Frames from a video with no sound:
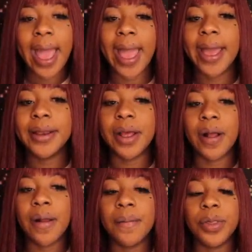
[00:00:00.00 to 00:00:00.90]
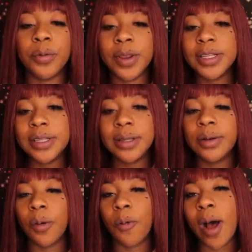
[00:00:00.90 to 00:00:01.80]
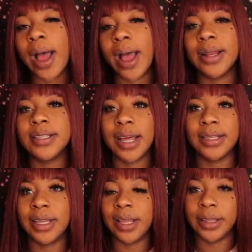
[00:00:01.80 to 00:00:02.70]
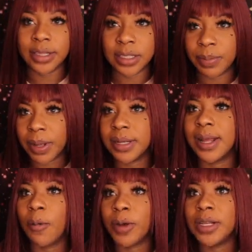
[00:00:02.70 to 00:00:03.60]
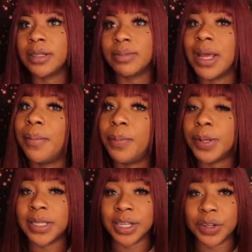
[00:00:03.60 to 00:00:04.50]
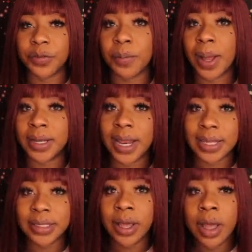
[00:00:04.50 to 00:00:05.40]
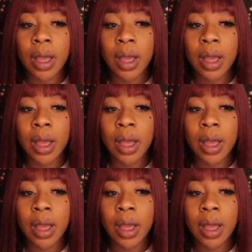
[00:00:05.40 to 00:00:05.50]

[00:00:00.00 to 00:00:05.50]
And the reason why I decided to get these is because I wanted some type of protection for my desk.